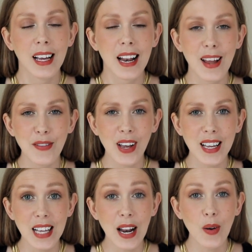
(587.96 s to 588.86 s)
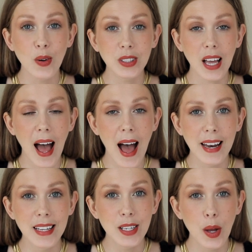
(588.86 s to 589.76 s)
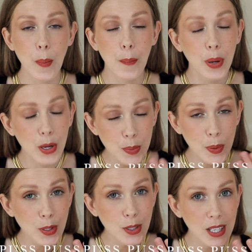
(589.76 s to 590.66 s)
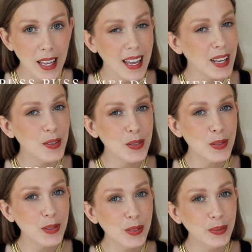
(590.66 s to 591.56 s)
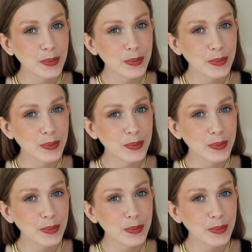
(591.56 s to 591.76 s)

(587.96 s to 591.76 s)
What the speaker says: Love you guys a lot, and puss puss, hey-do!